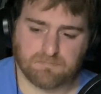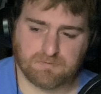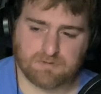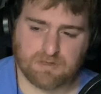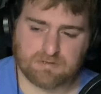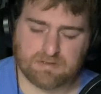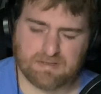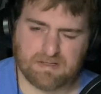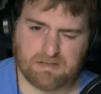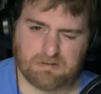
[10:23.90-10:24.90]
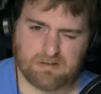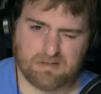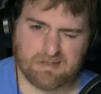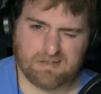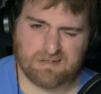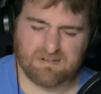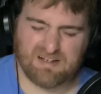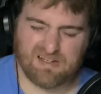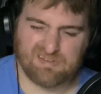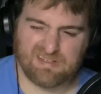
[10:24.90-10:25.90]
So I was at like
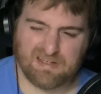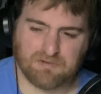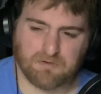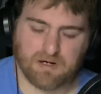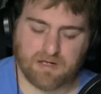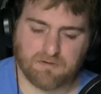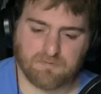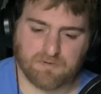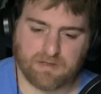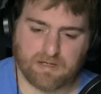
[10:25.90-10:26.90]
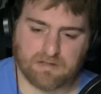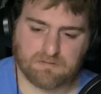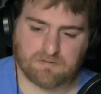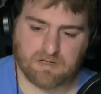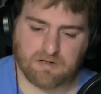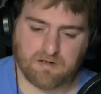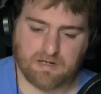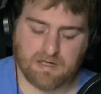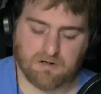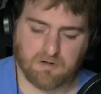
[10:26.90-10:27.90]
around 10 grand for that. I already
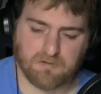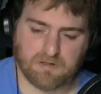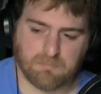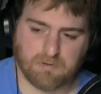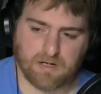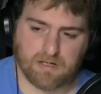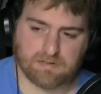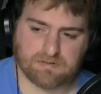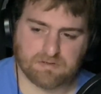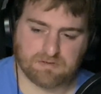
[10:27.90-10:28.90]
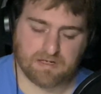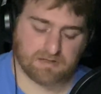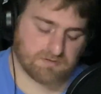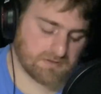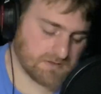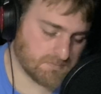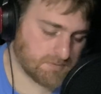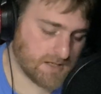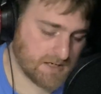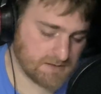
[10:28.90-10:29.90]
had all the appliances. Actually, the
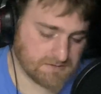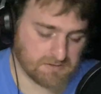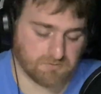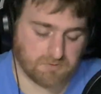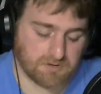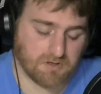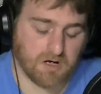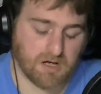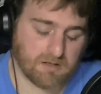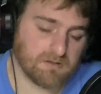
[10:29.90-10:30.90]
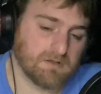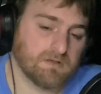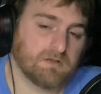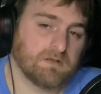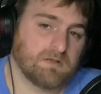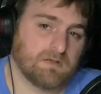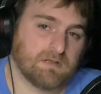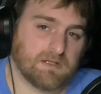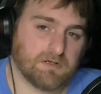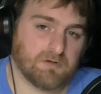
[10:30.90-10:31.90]
appliances we got
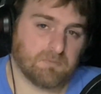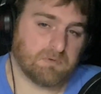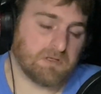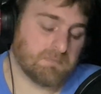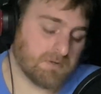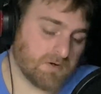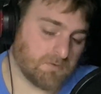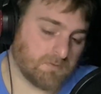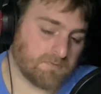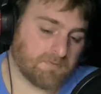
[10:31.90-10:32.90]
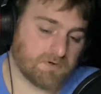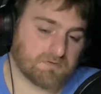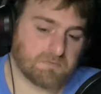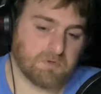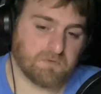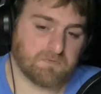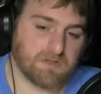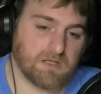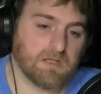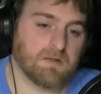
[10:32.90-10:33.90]
at Home Depot when we first moved
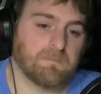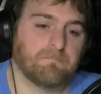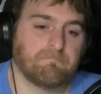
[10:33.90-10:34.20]
in,